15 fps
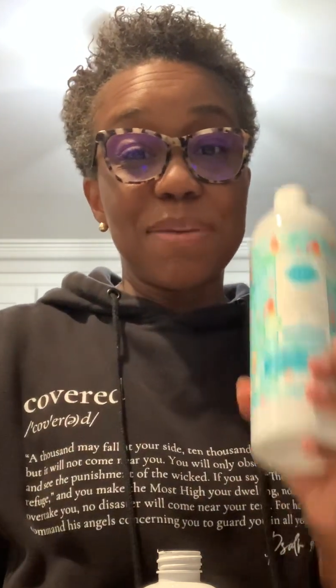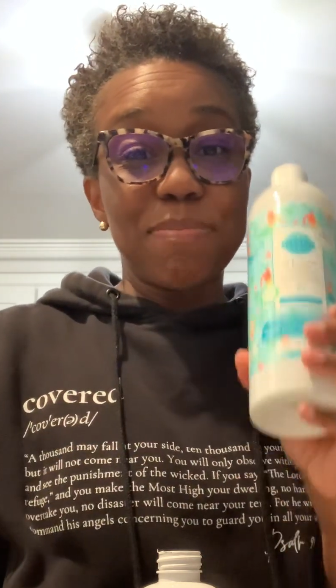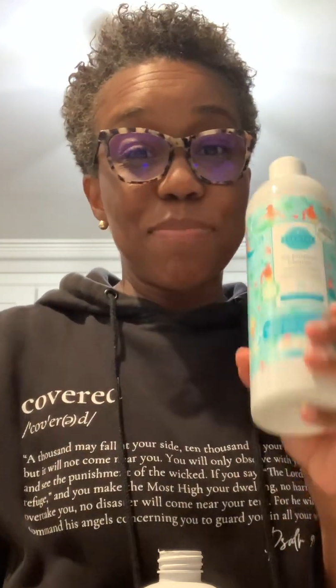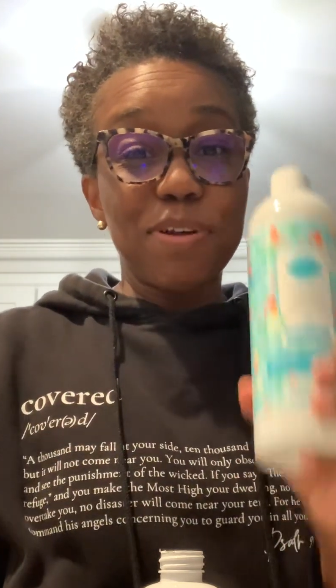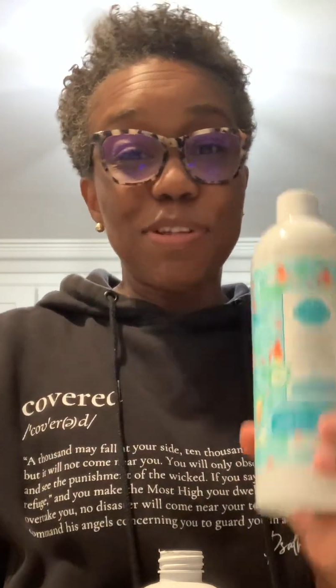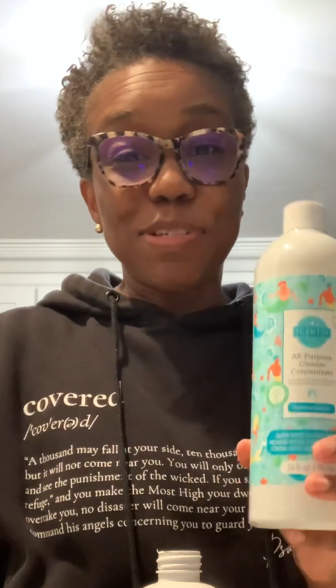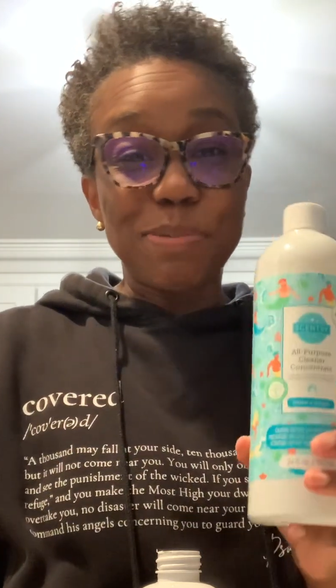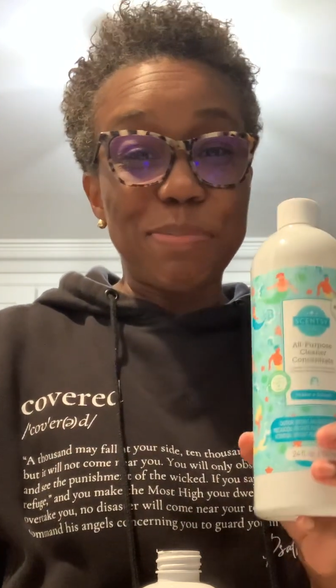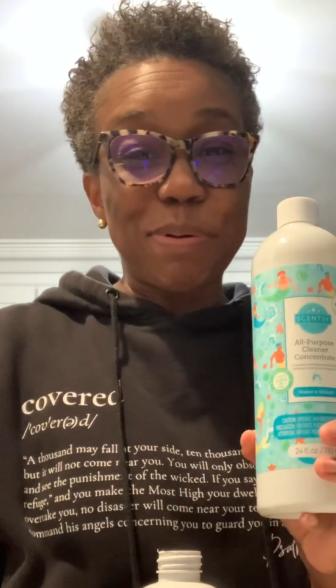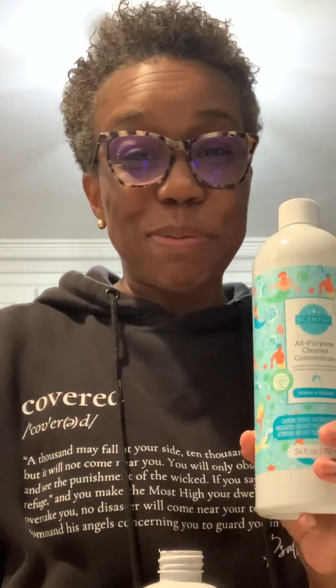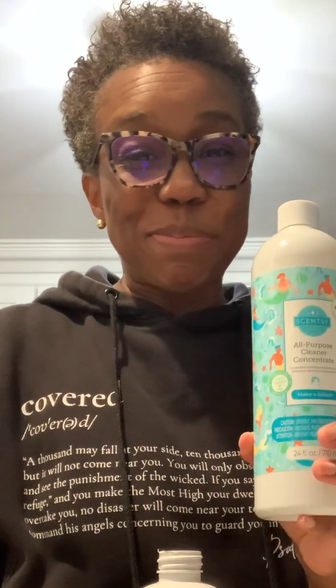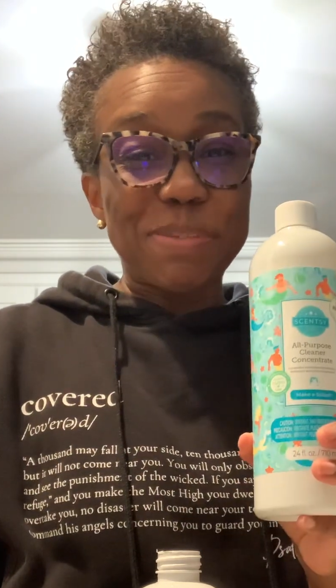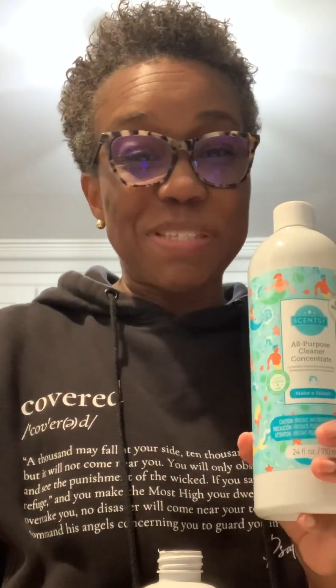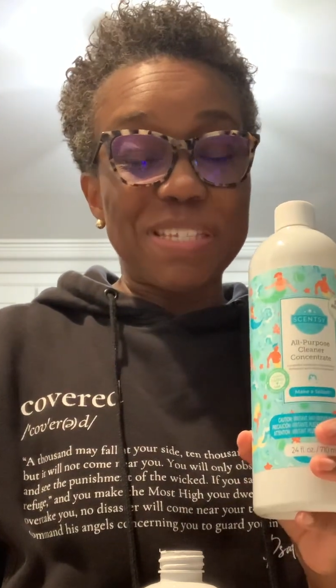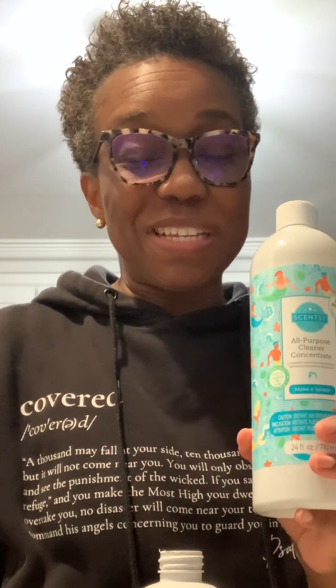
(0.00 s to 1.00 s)

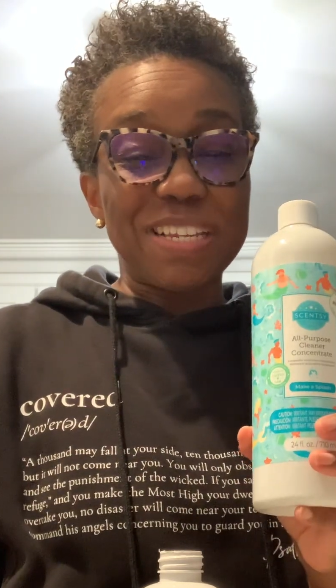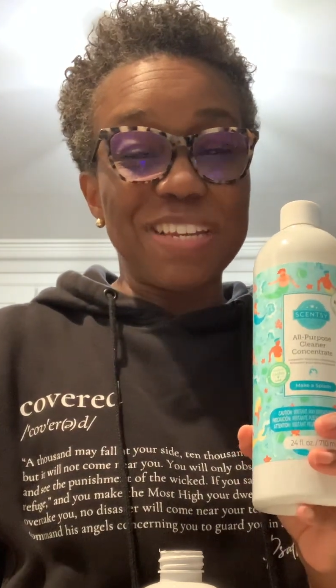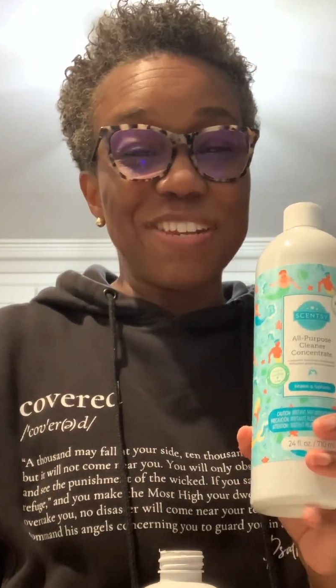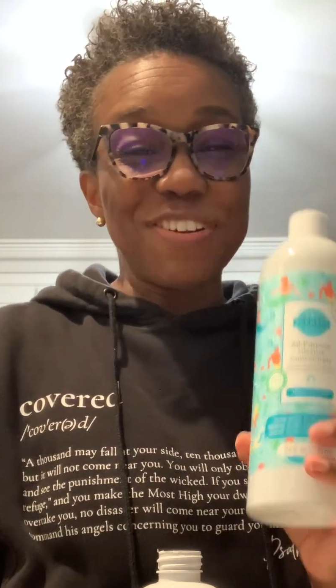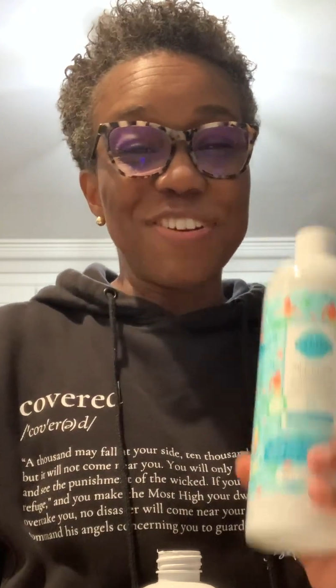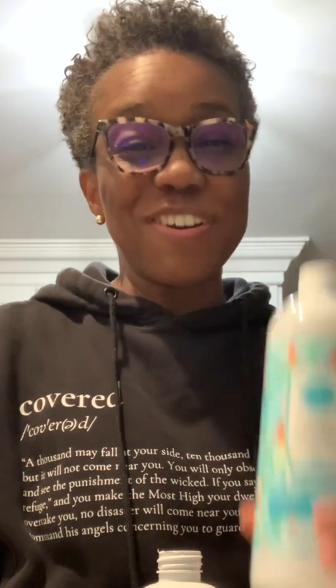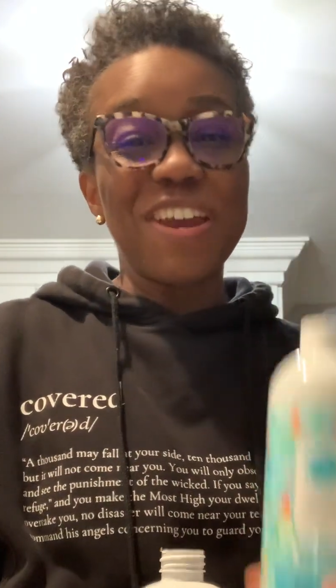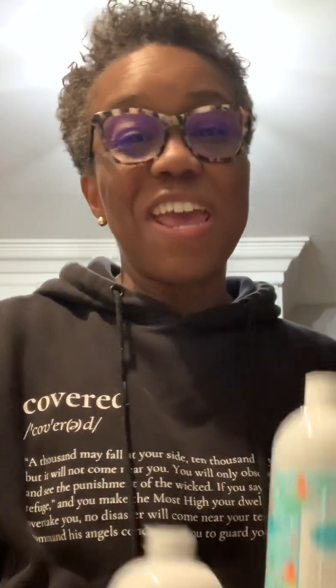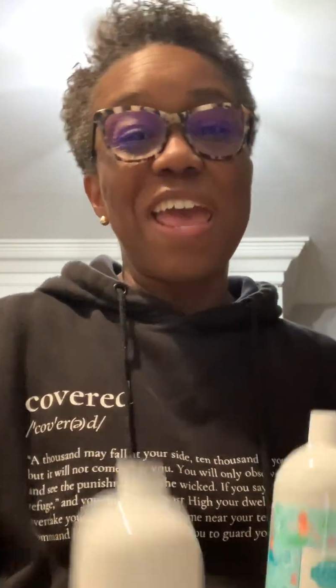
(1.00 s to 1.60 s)
multi-purpose cleaner